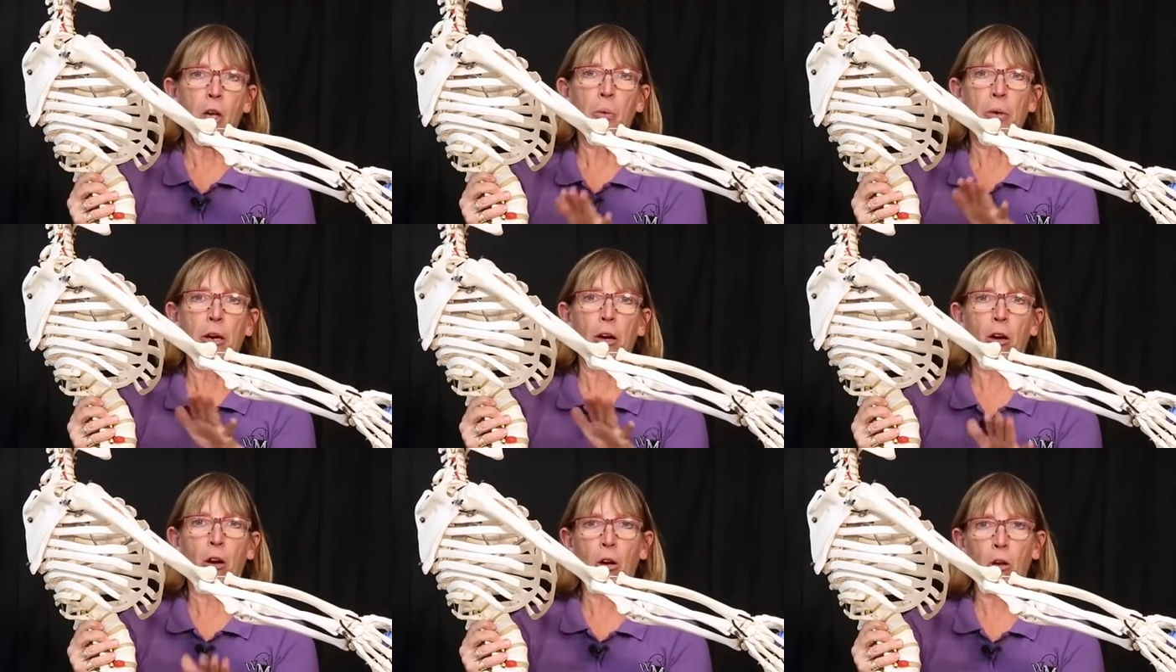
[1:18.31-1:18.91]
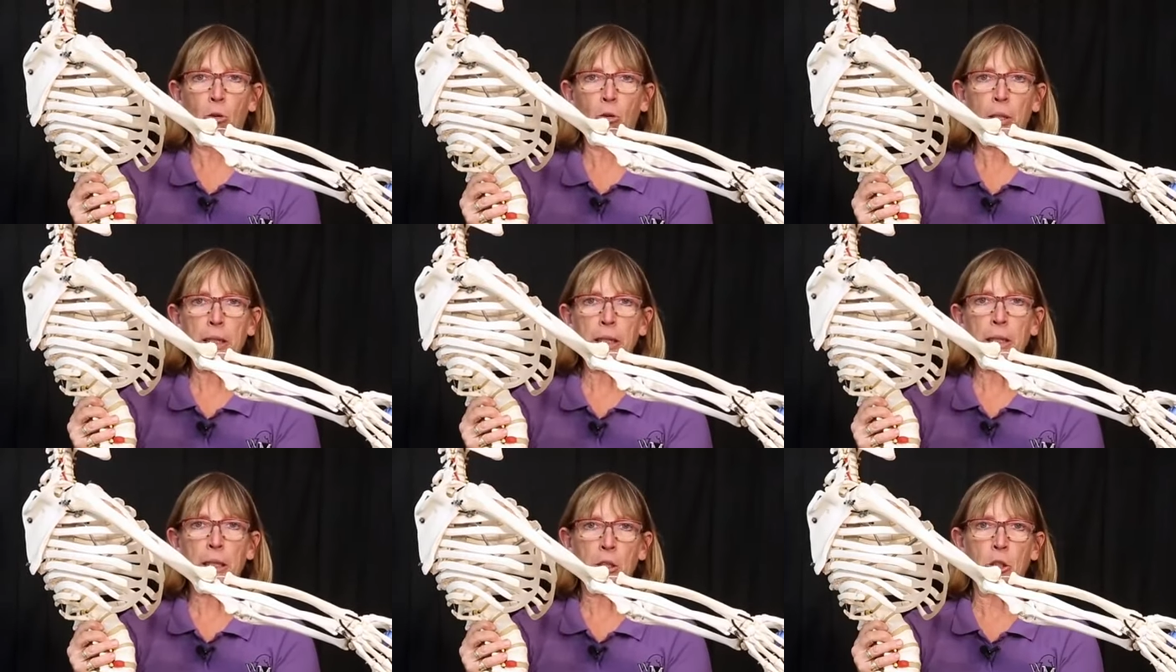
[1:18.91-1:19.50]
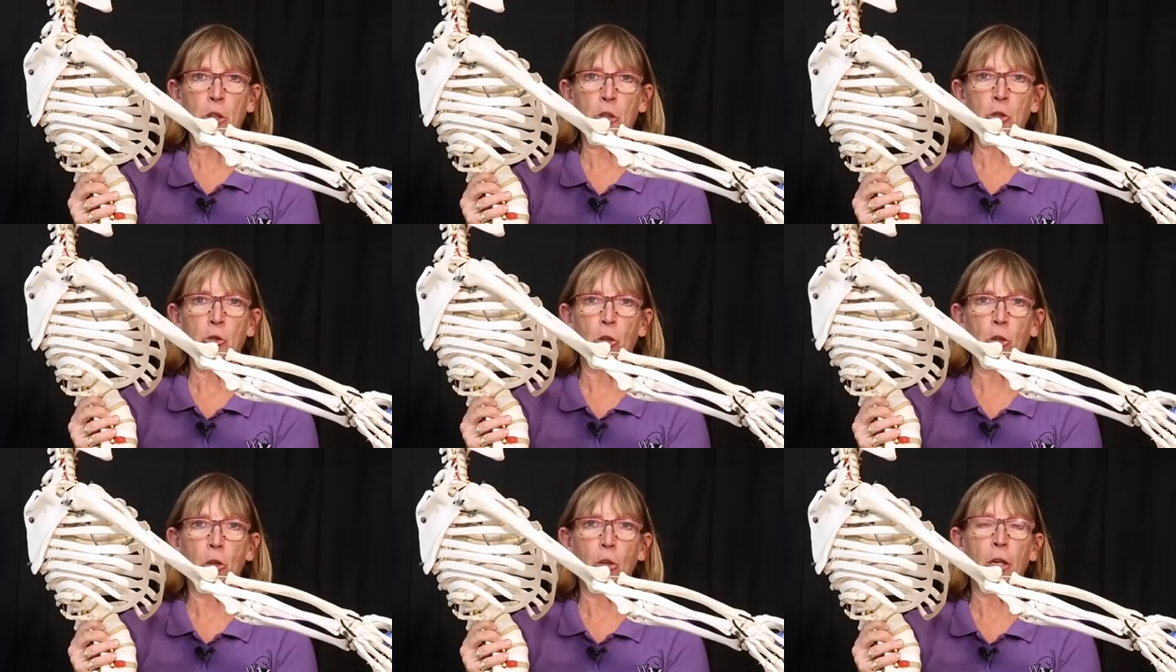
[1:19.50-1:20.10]
We are always in
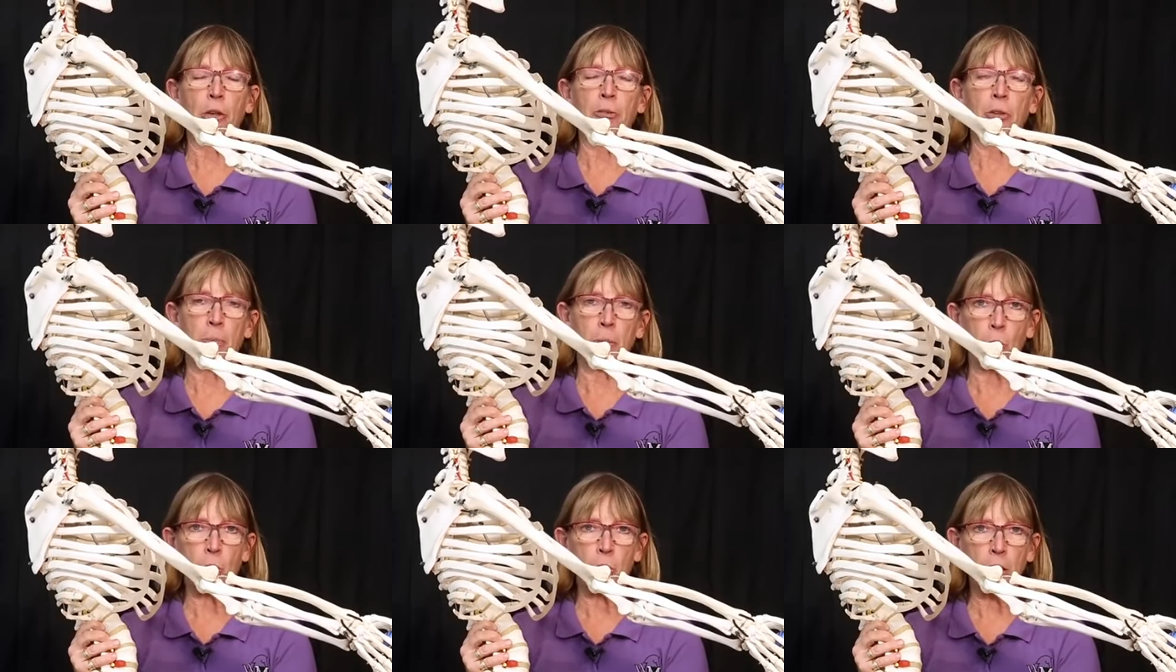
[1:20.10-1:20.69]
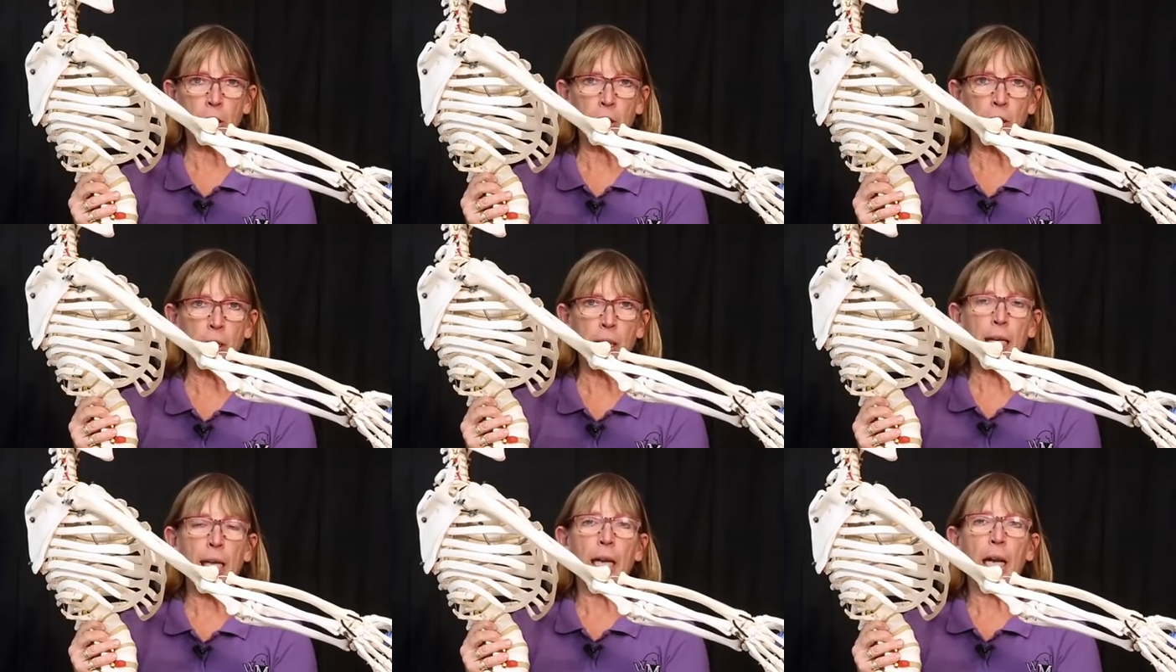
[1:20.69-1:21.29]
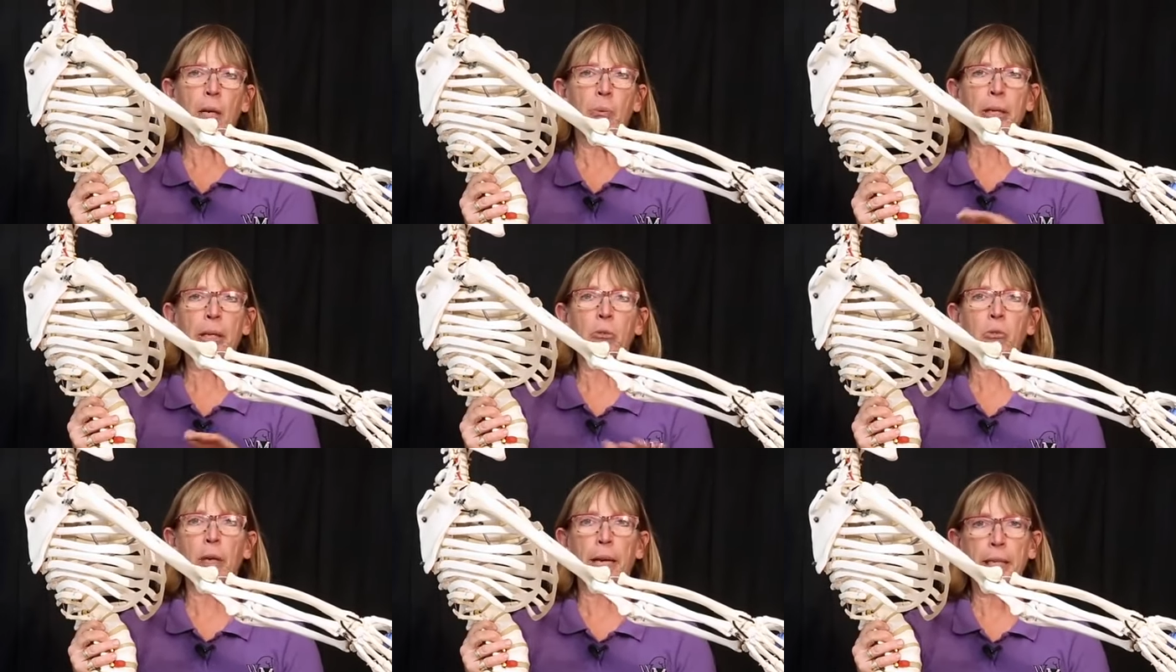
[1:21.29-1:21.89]
control of the motion, and we
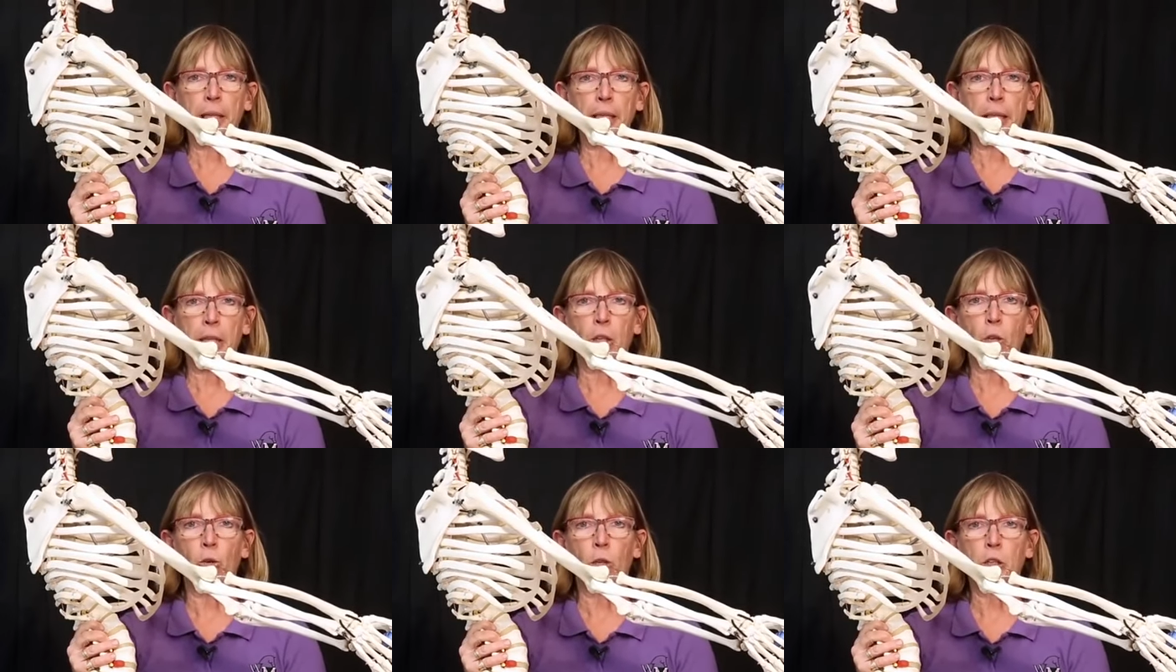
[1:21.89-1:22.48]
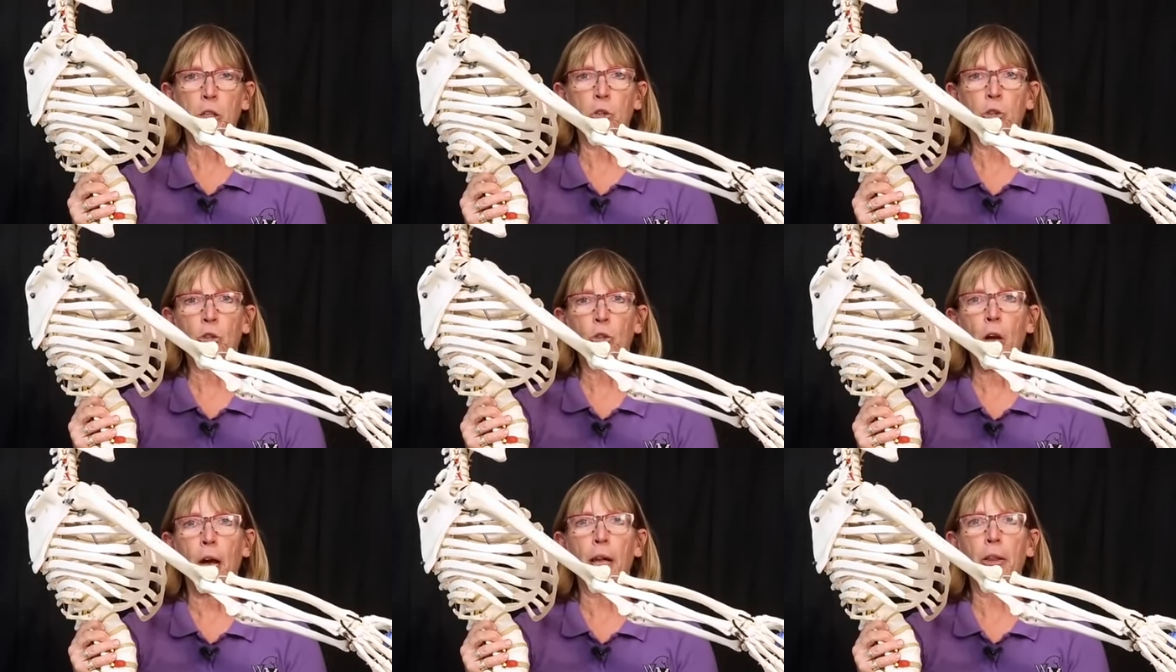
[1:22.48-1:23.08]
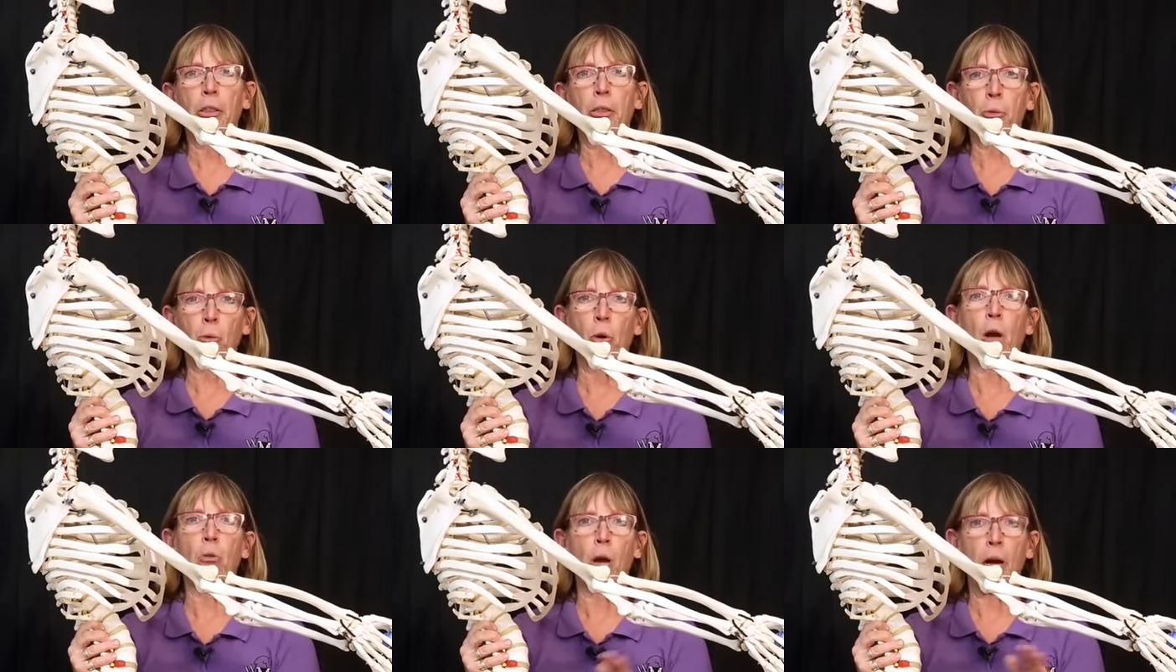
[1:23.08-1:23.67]
can regulate the horse's trot
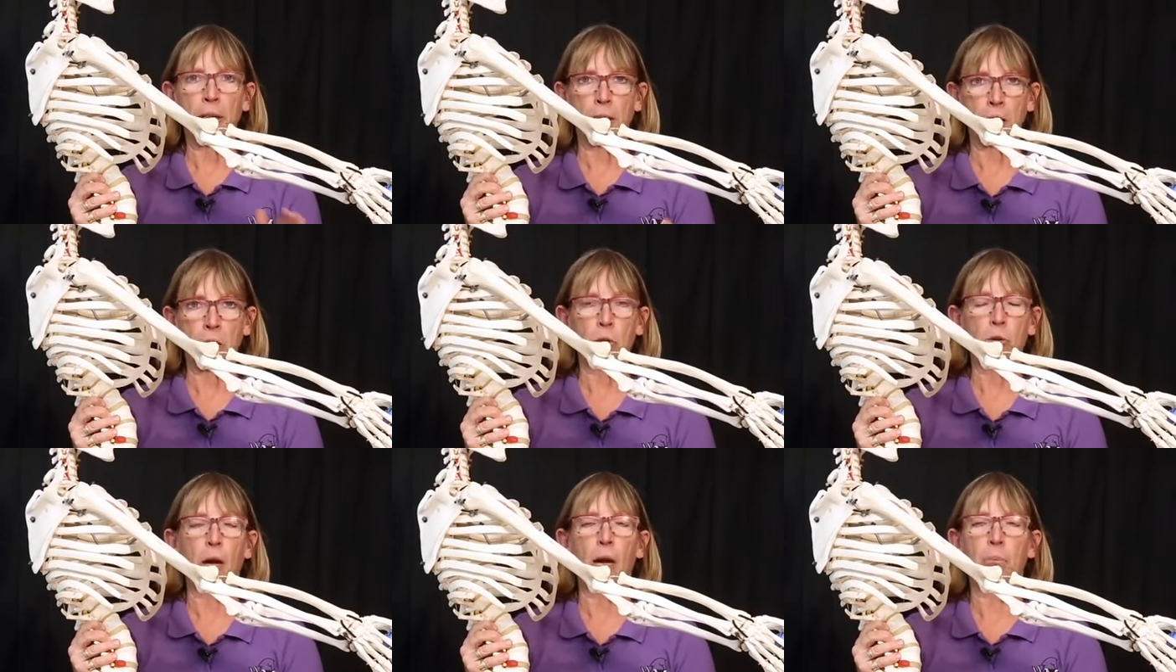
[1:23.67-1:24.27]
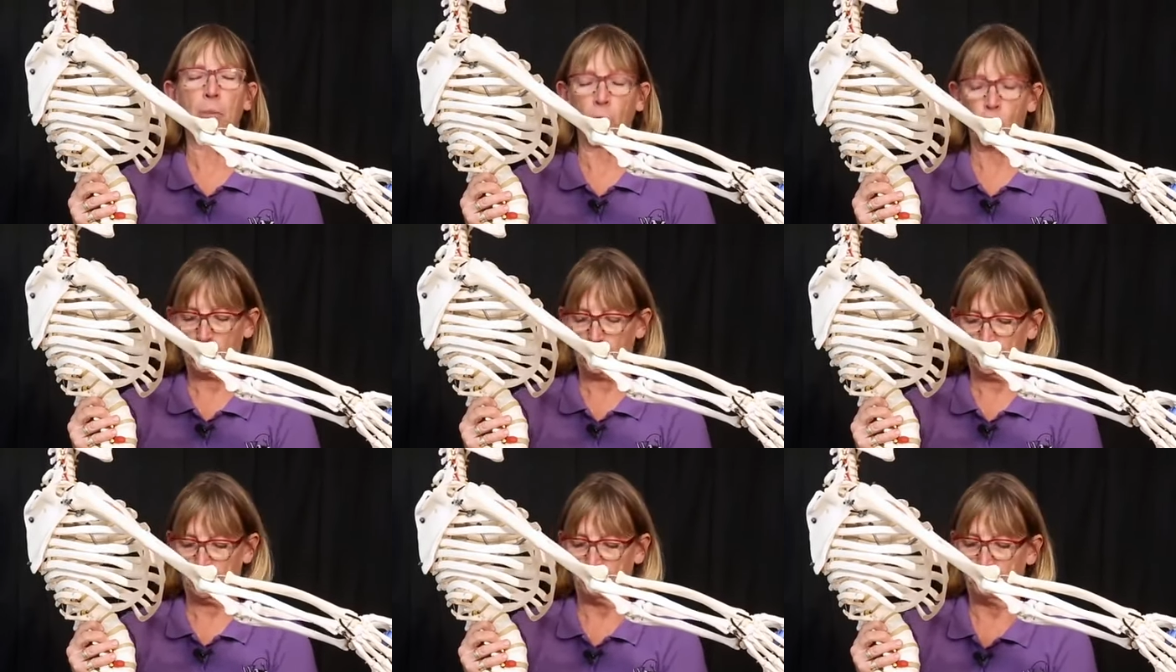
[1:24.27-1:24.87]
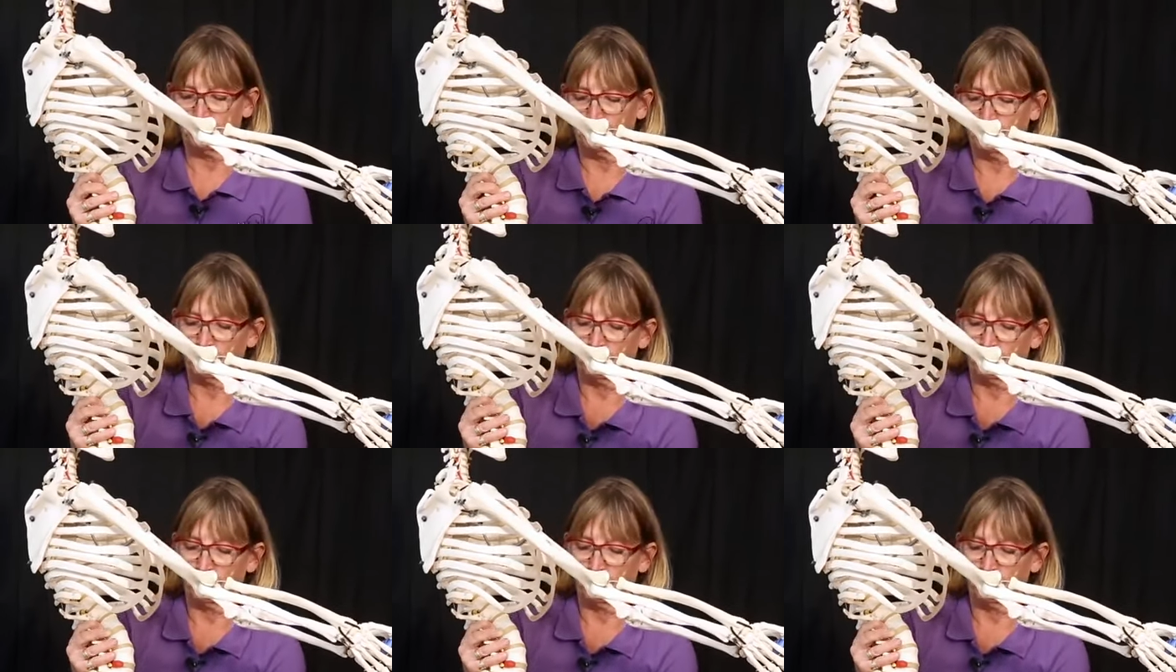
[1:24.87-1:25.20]
through our rising trot motion.